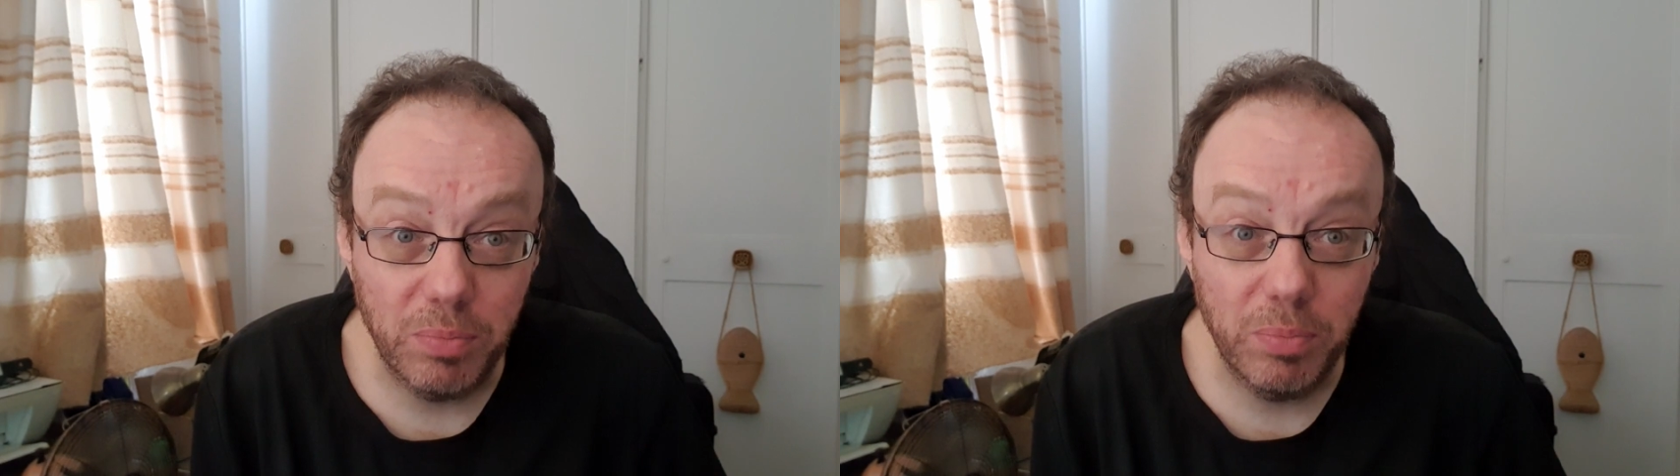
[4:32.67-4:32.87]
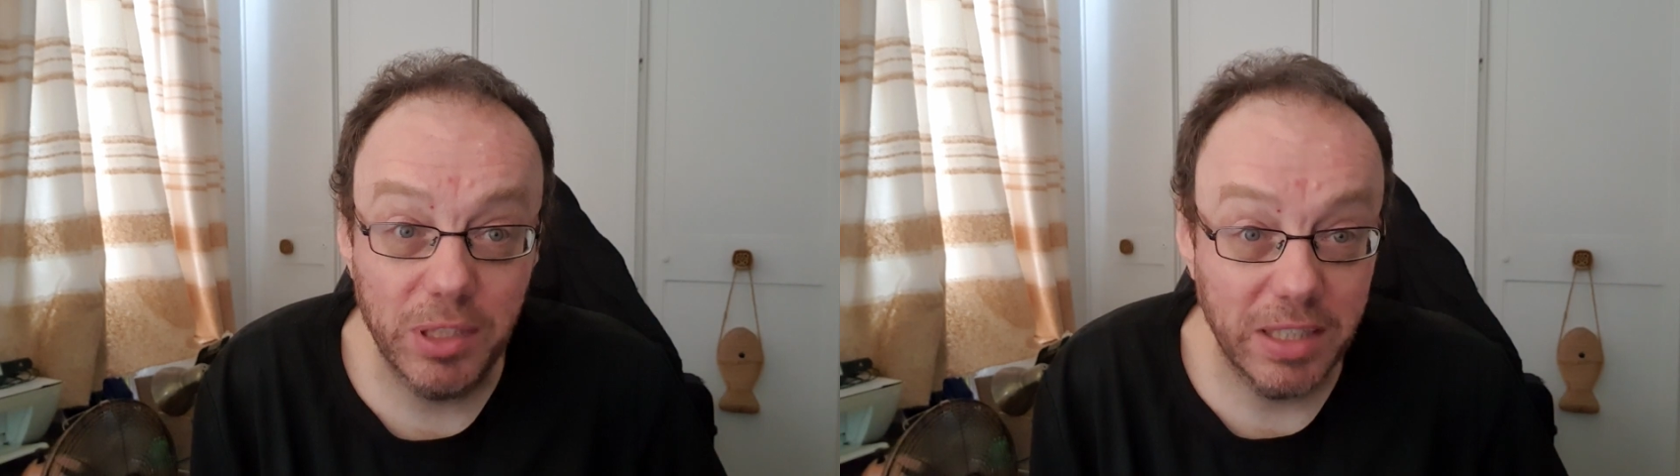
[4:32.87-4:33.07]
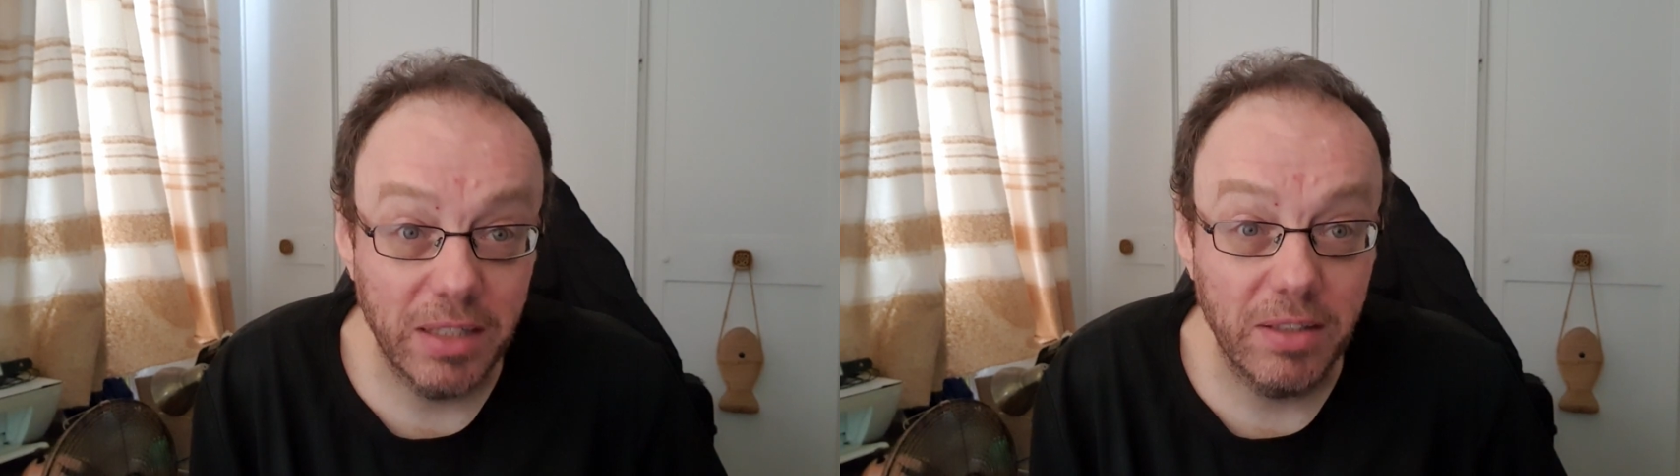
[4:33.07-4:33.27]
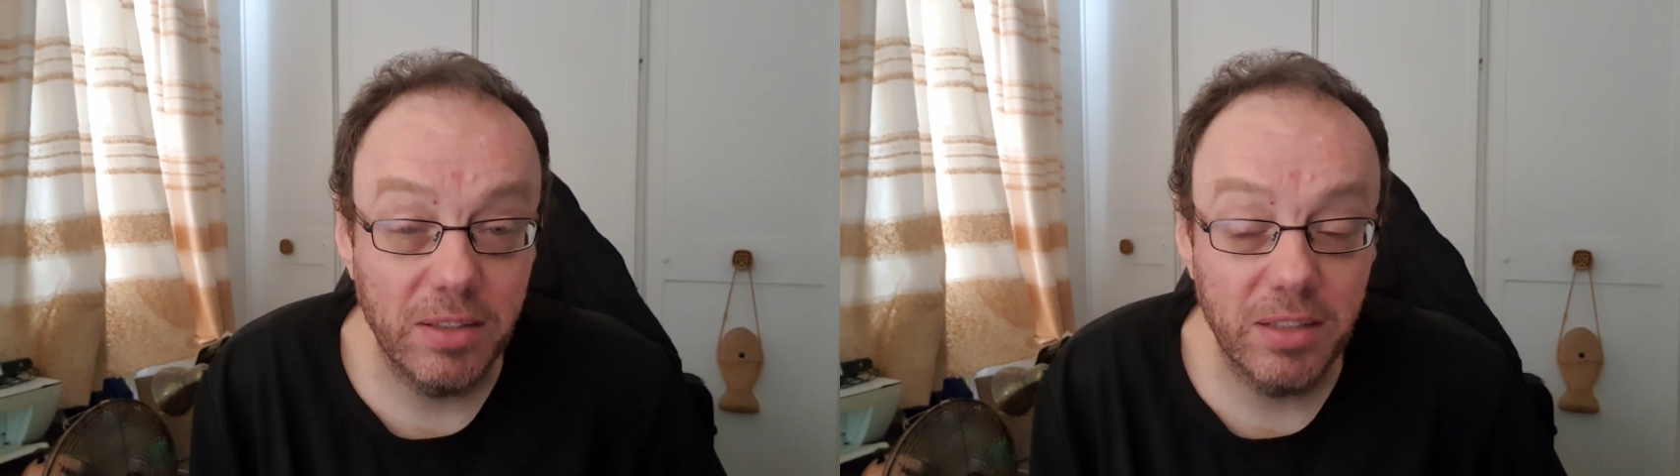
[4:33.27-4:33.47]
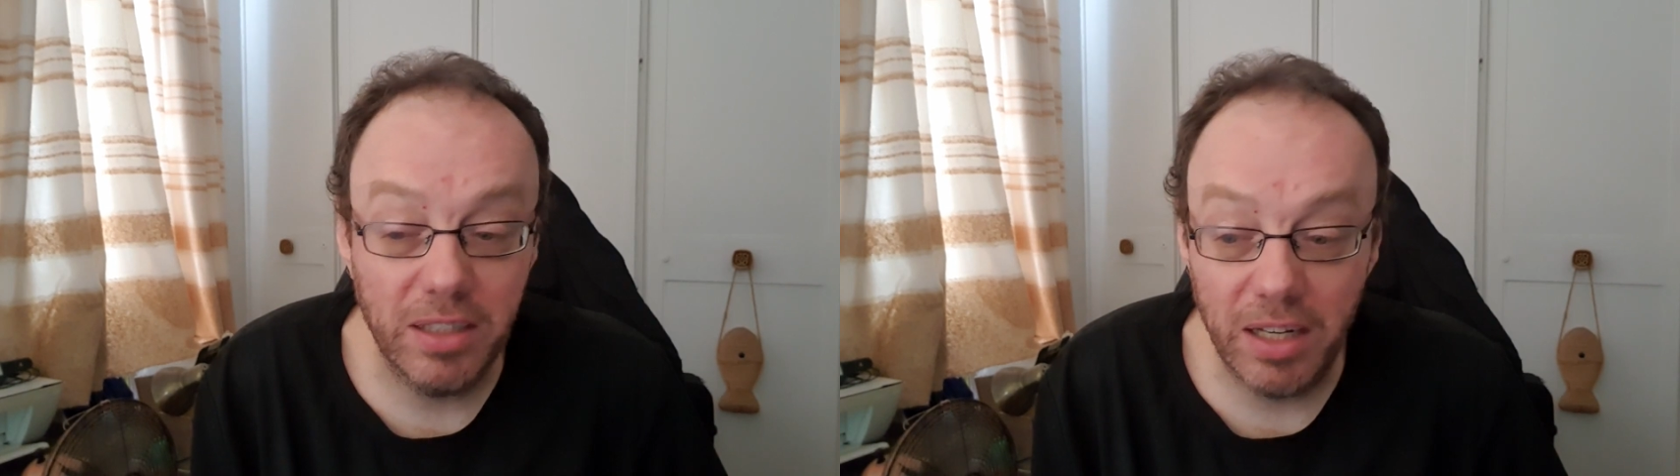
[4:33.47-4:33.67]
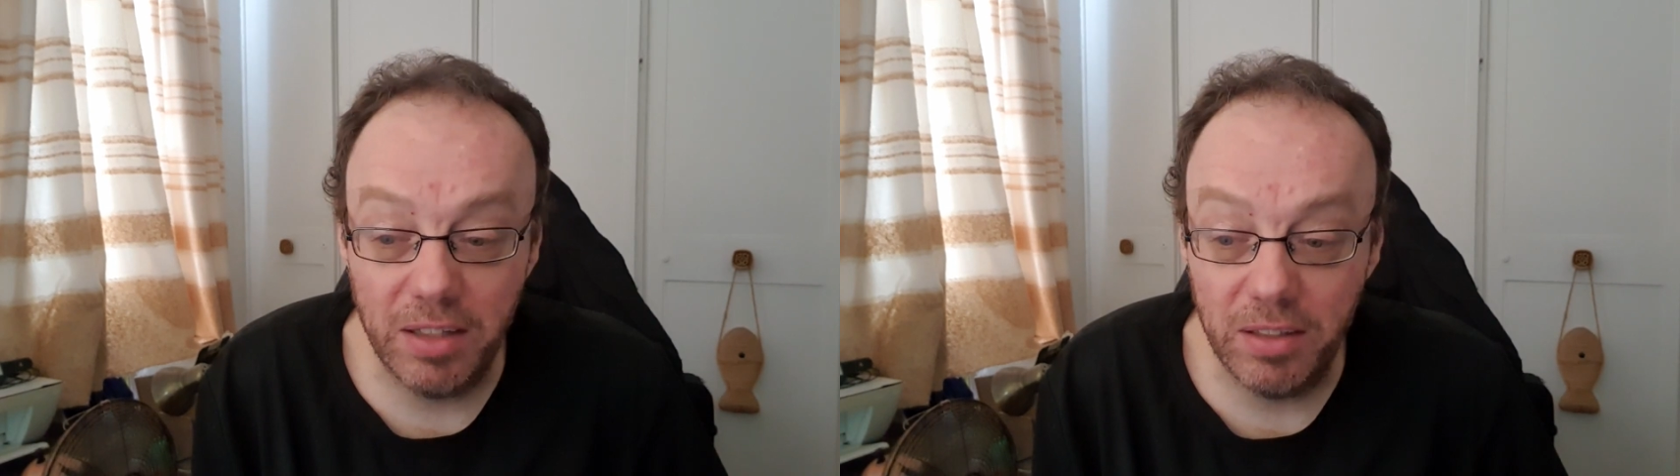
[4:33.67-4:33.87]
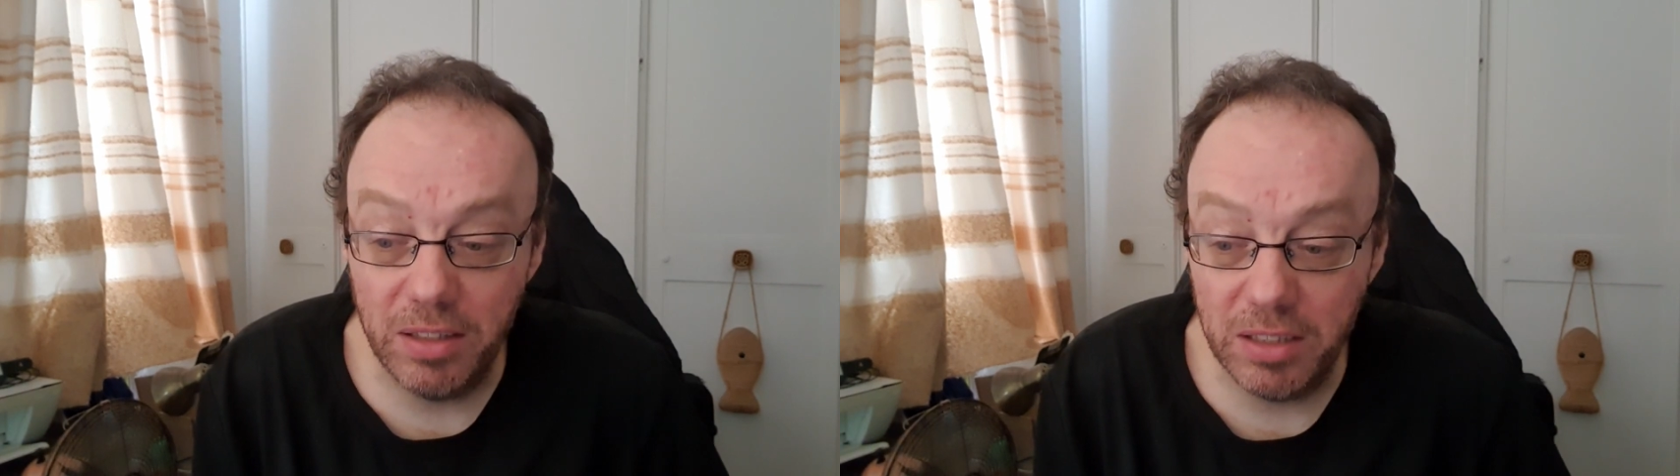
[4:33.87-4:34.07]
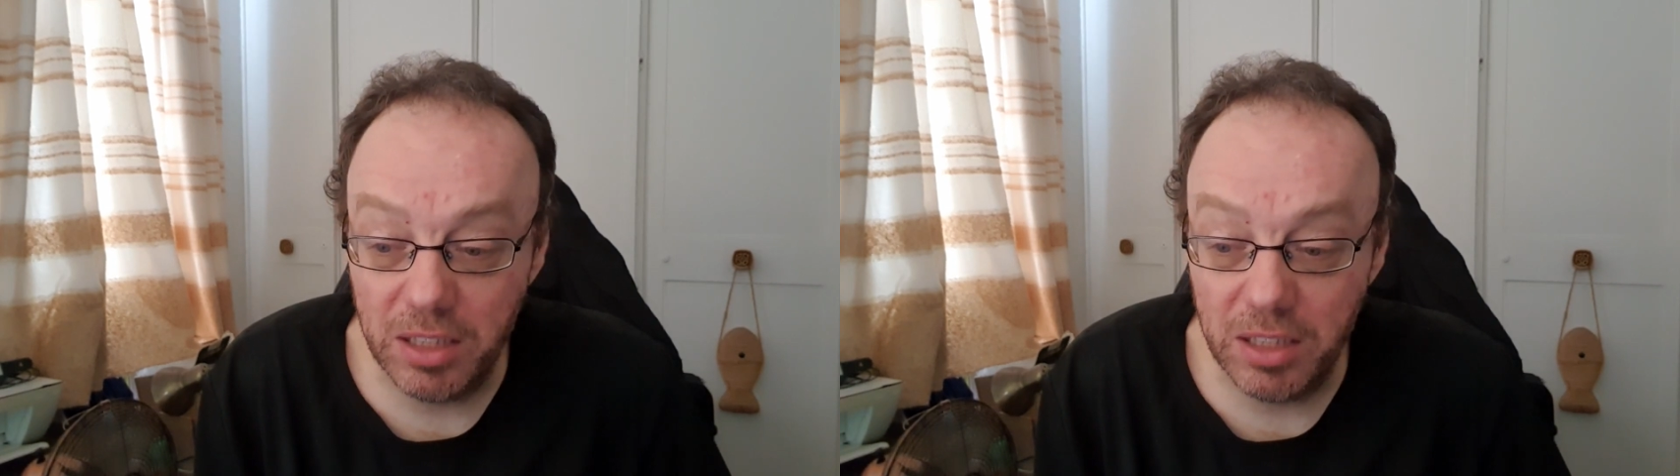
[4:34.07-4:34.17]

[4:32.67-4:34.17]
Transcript: pretend that either this